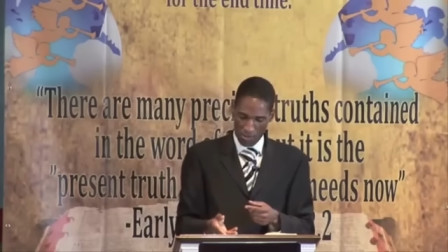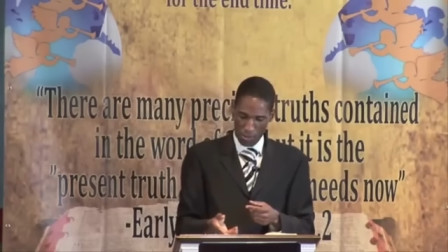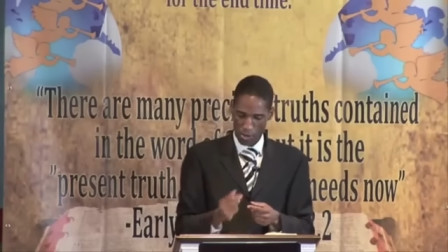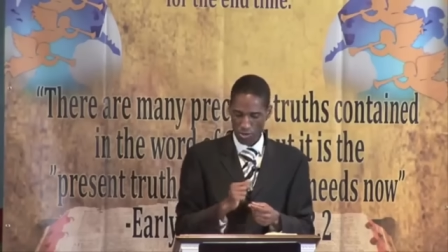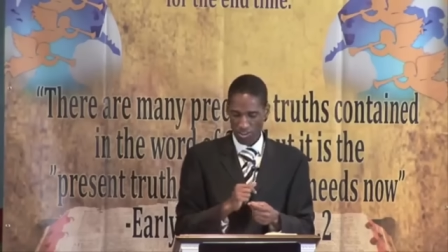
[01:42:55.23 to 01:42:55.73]

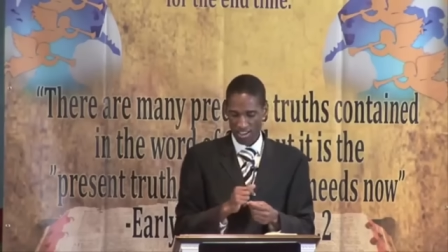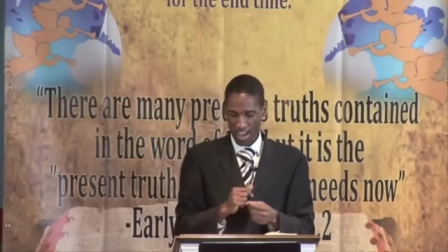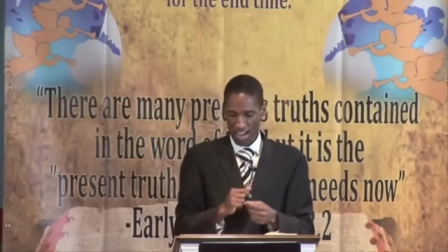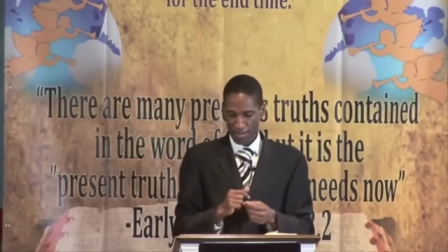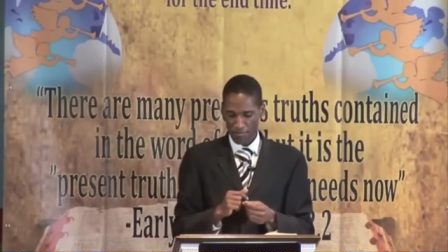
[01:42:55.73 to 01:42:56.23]
Verse
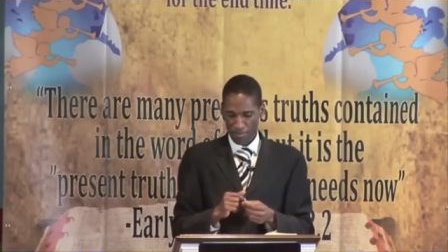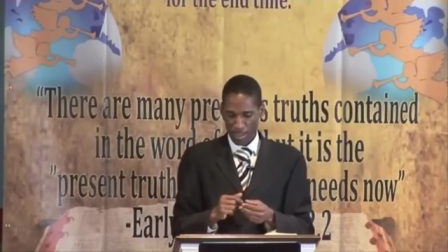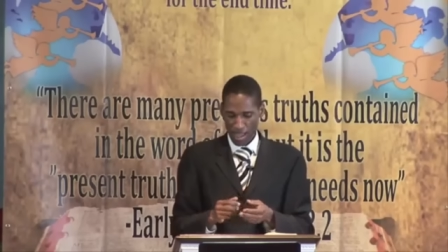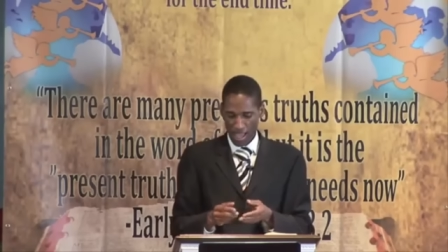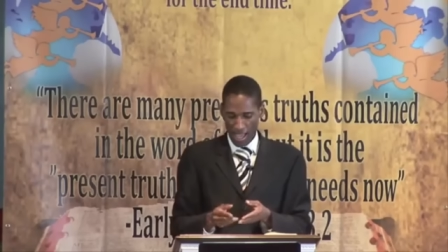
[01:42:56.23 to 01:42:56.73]
39
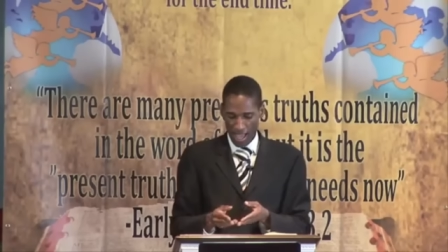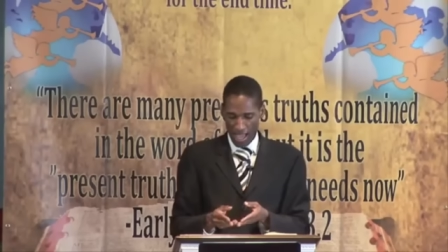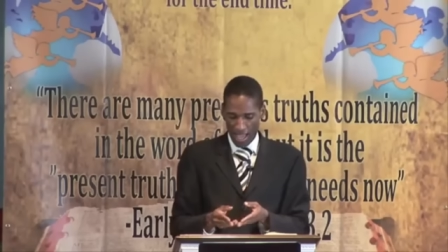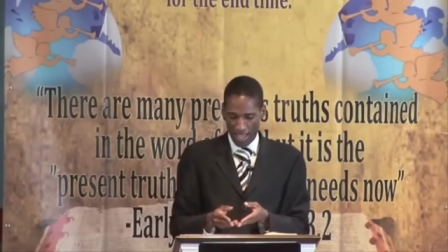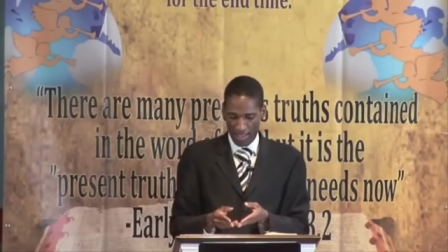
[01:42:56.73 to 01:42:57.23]

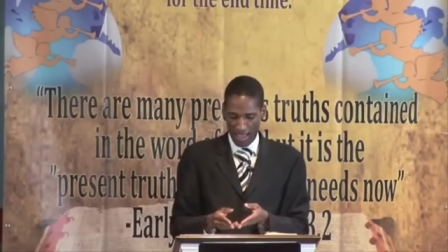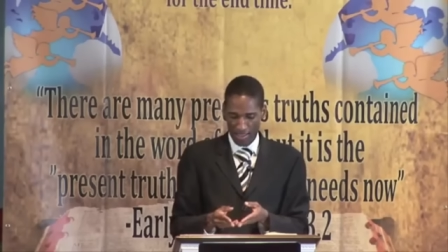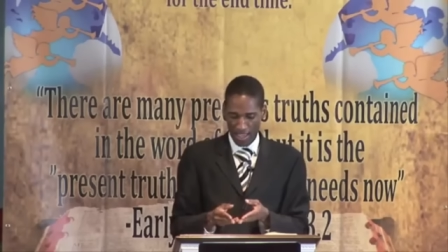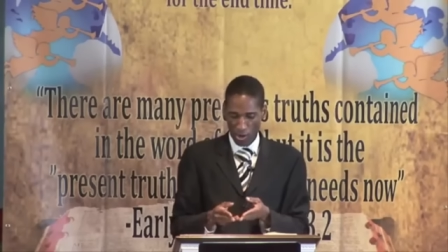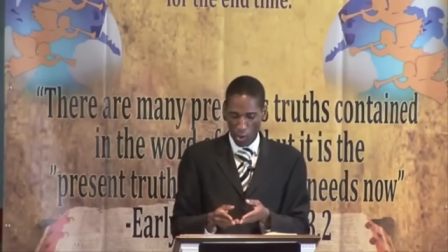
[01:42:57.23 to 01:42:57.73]

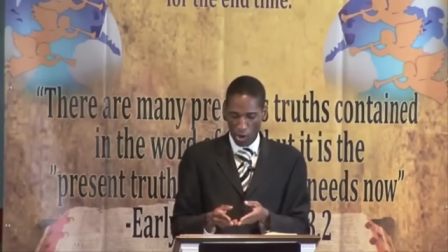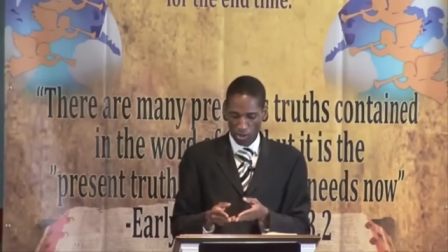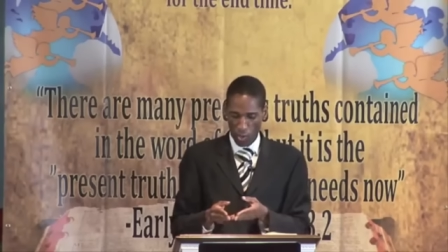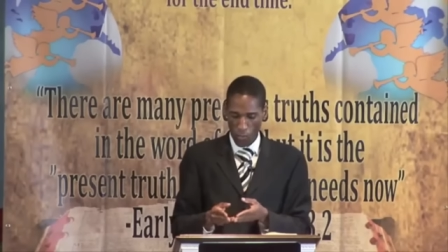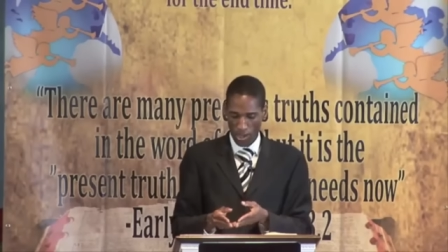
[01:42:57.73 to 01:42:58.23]
says, And all
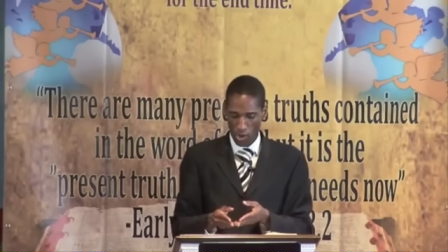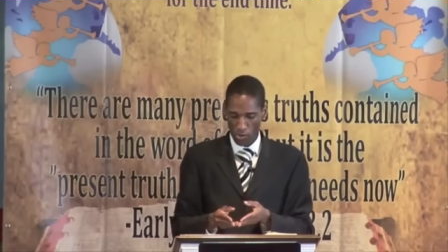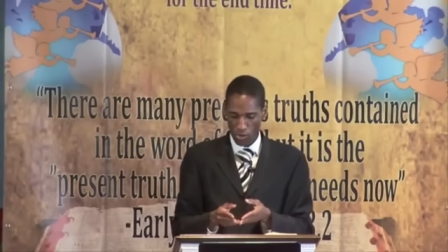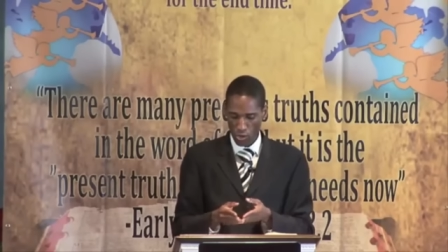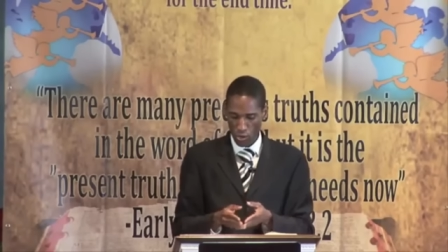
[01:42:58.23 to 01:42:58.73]
the
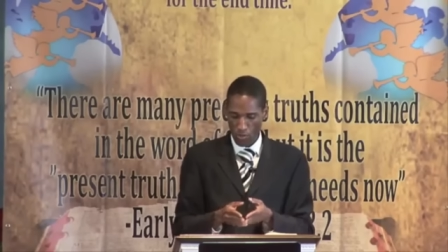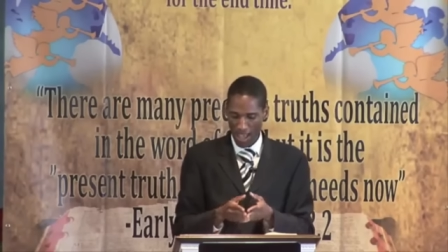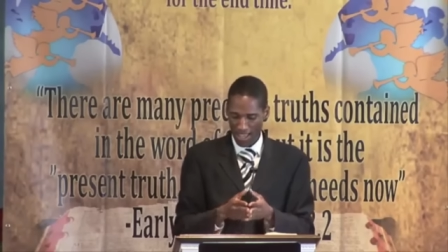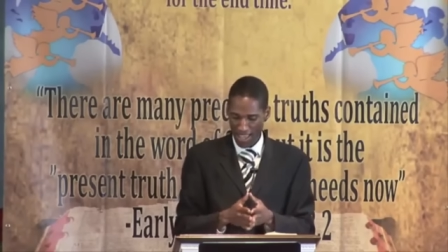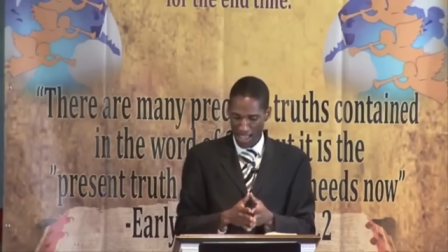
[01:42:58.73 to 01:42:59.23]
widows stood
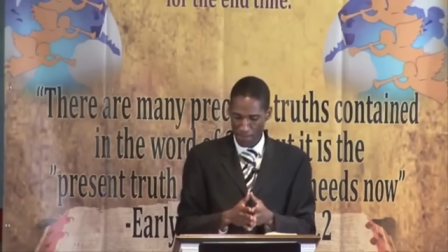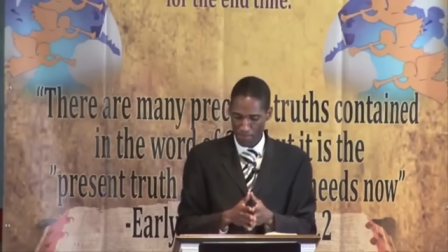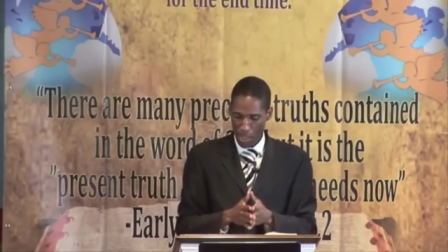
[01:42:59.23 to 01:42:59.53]
by him,